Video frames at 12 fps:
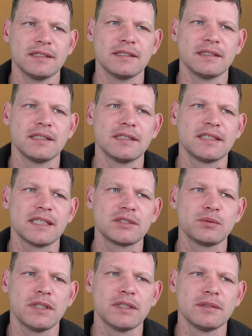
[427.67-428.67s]
In the
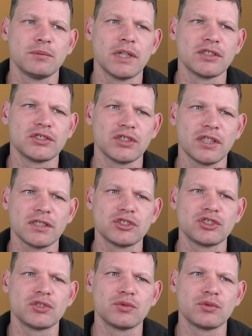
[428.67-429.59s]
6th one, when a sudden